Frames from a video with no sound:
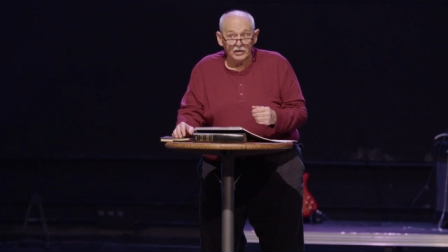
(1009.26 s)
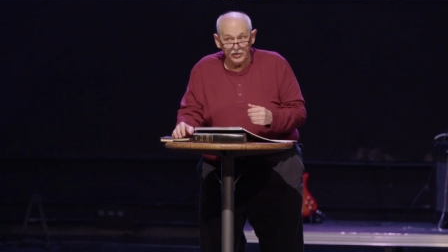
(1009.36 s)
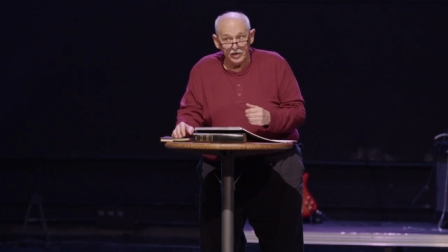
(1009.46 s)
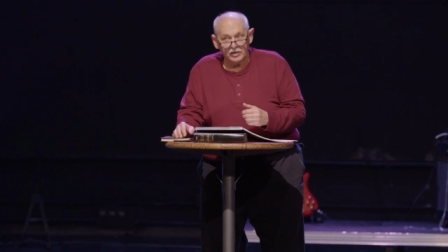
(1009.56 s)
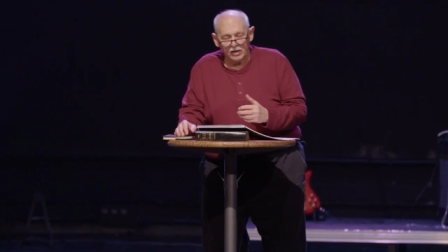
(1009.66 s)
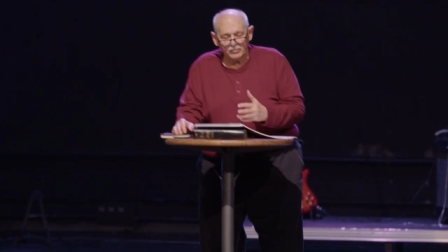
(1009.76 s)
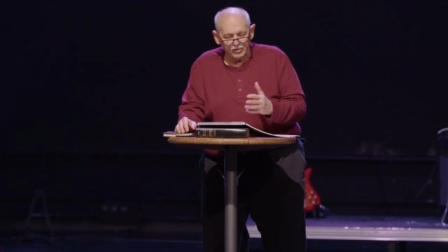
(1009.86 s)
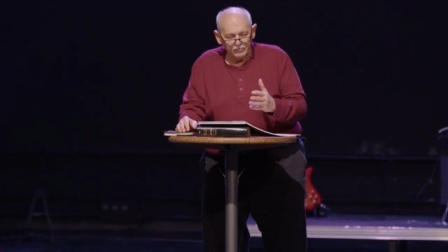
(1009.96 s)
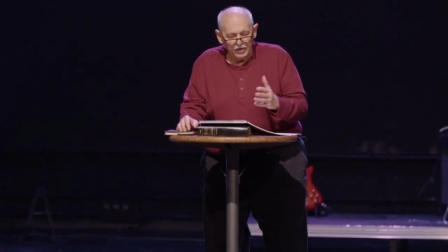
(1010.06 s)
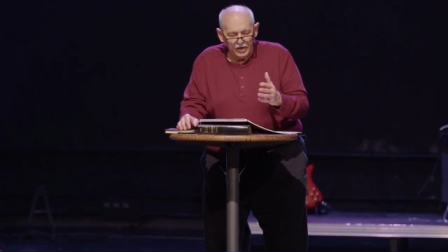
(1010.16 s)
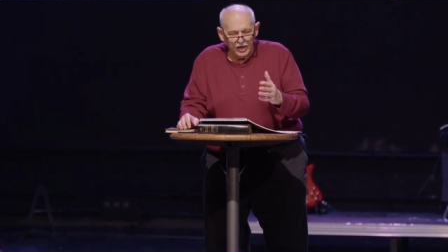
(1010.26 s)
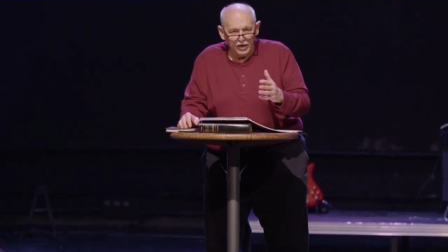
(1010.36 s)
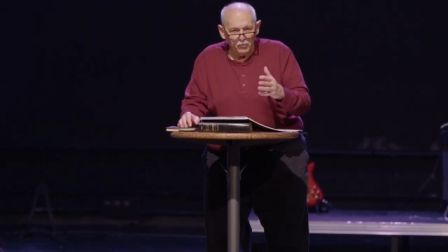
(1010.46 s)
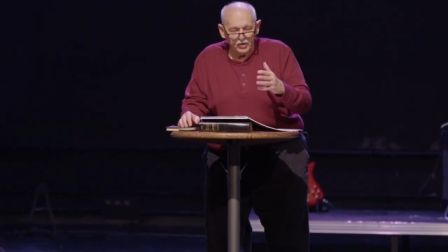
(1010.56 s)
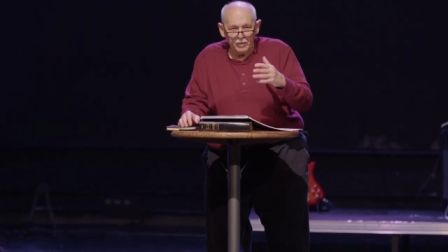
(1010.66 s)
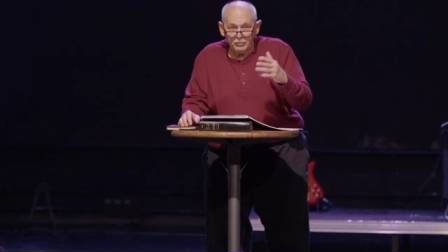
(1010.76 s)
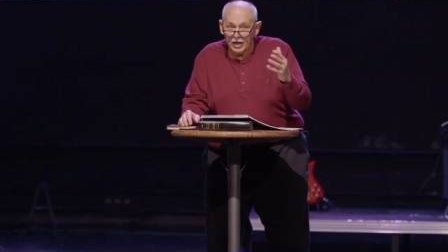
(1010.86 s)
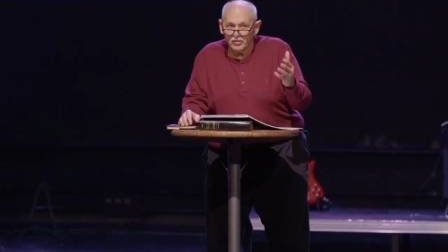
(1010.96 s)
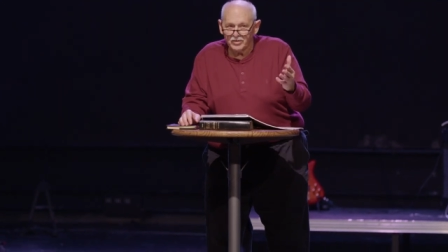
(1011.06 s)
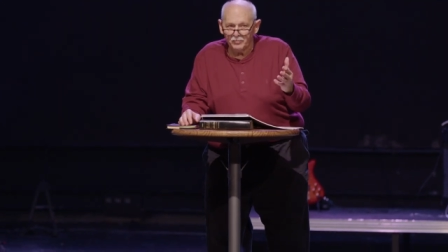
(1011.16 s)
of e-counseling, and when I'm
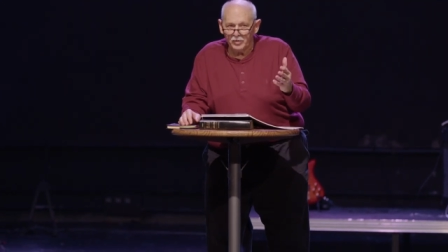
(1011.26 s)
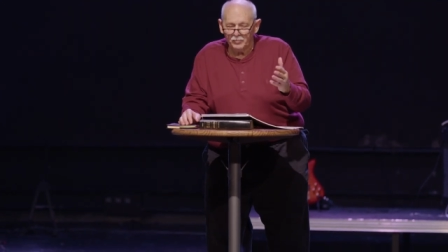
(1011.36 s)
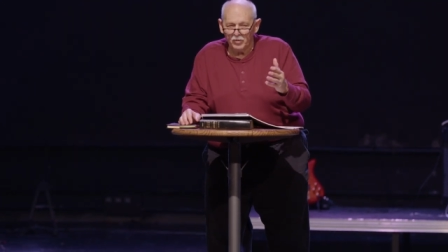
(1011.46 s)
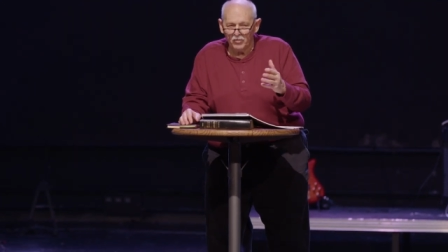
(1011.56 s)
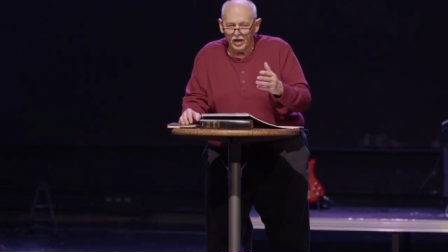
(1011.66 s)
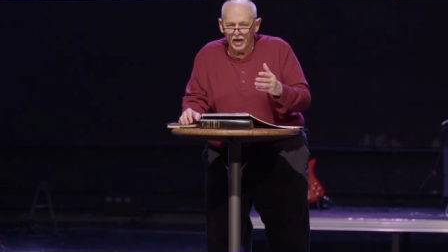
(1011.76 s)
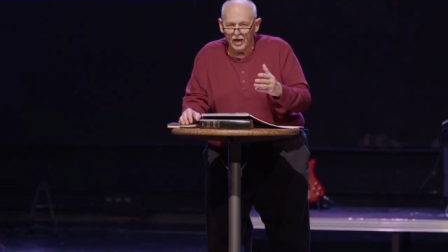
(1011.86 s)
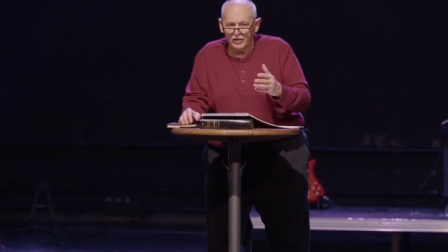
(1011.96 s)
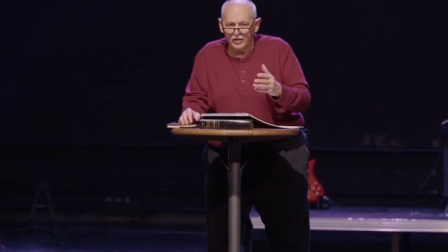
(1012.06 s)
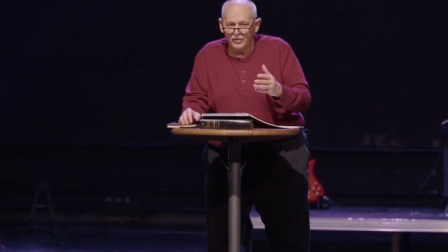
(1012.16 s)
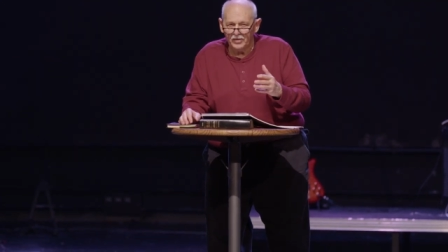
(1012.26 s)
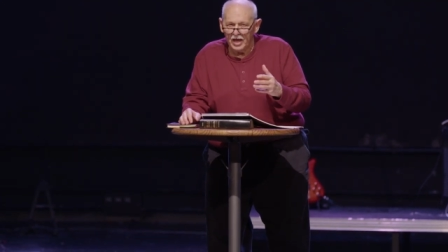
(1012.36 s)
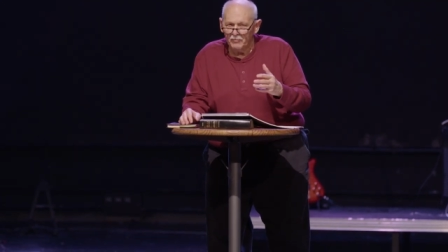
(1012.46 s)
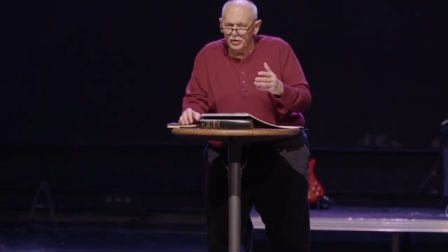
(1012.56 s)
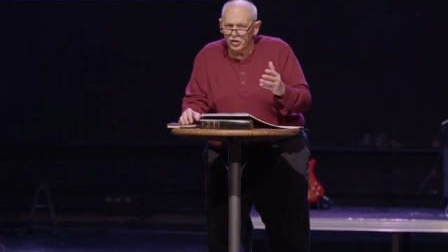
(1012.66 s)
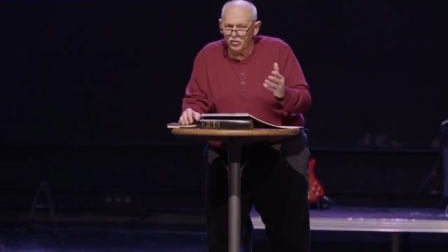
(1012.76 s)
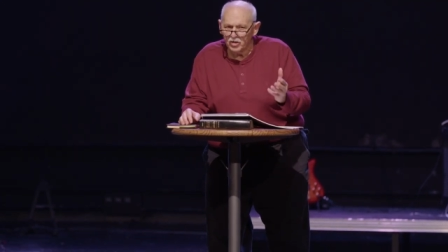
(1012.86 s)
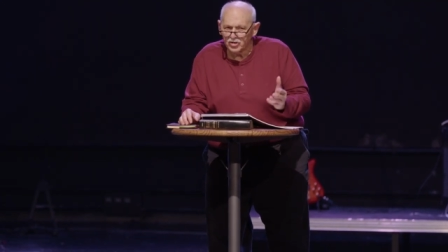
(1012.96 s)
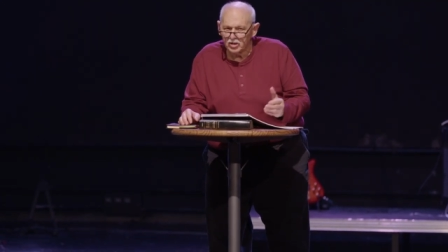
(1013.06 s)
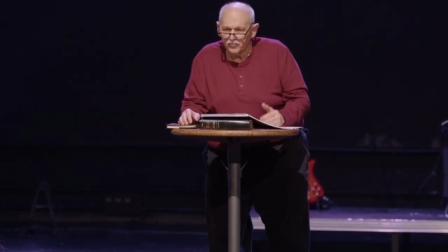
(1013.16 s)
counseling people, and they've been a
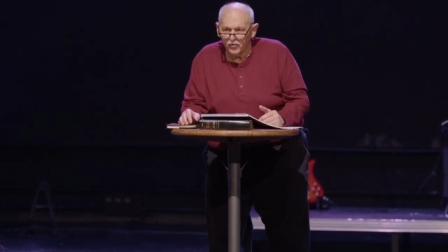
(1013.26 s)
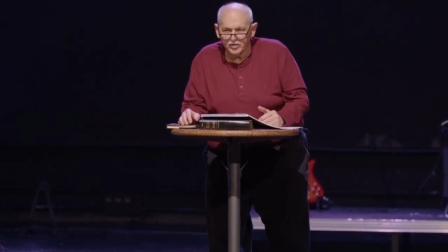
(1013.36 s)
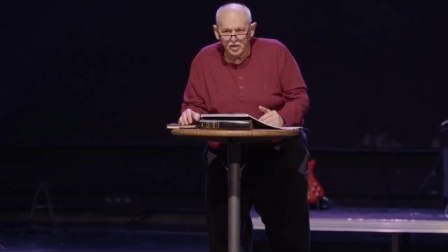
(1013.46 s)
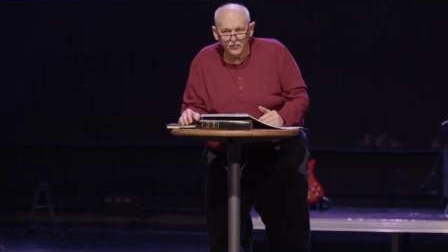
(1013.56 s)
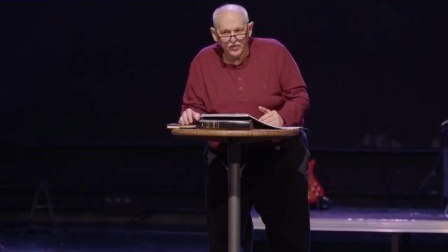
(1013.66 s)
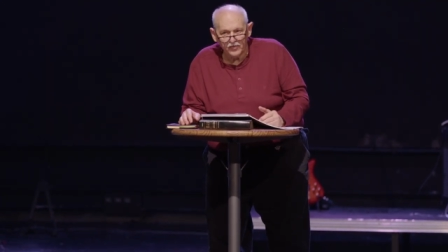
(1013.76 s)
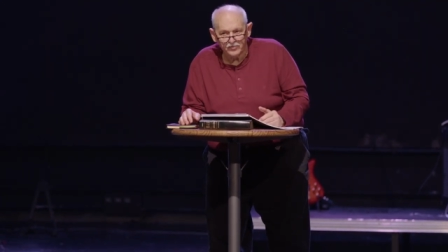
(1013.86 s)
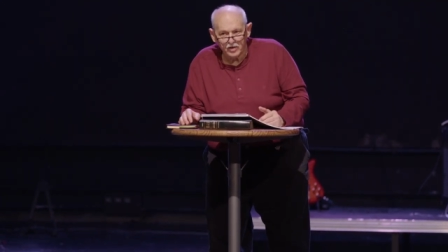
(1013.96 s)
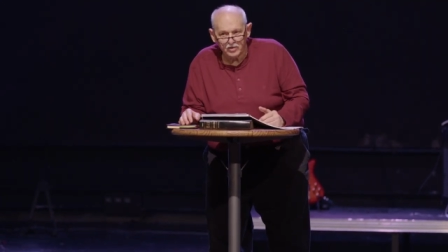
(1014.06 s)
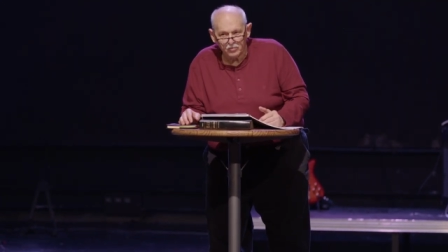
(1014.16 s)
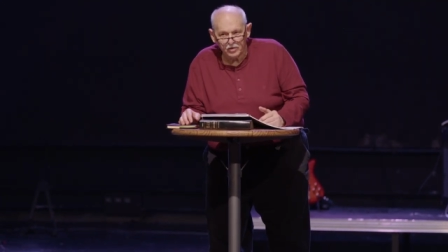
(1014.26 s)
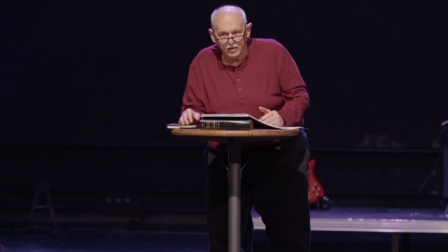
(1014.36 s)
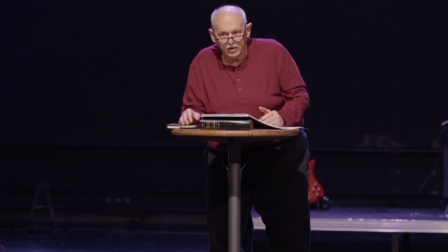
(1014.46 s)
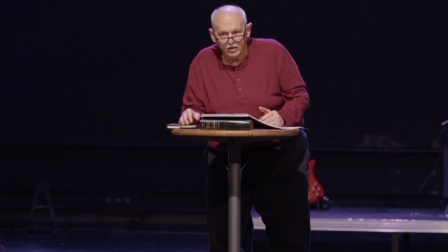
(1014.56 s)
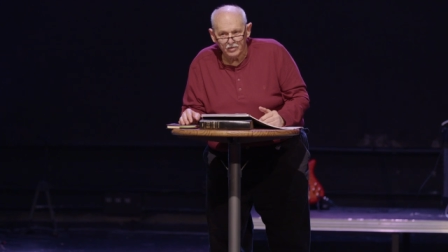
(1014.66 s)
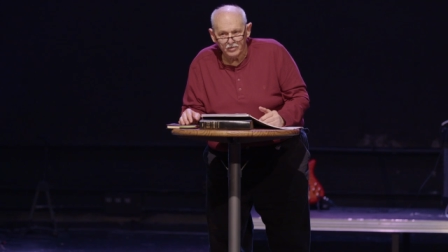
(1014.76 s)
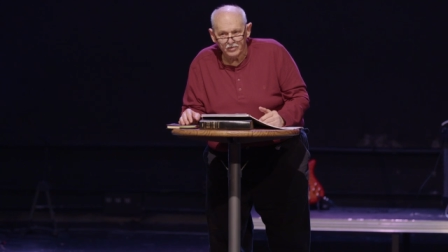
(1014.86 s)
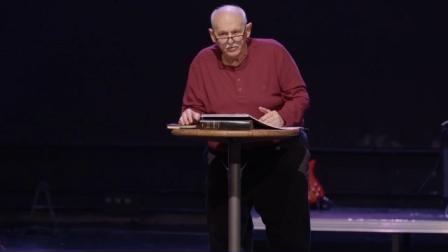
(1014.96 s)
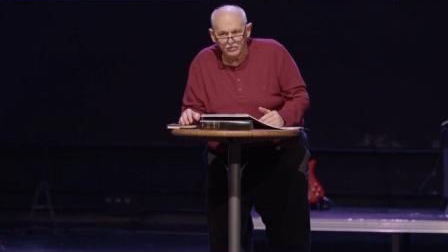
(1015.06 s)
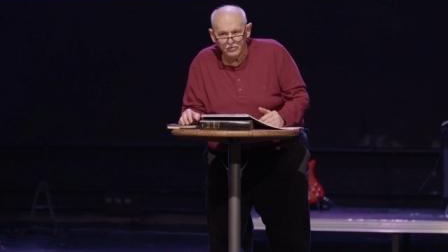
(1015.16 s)
Christian for 10, 15, 20 years,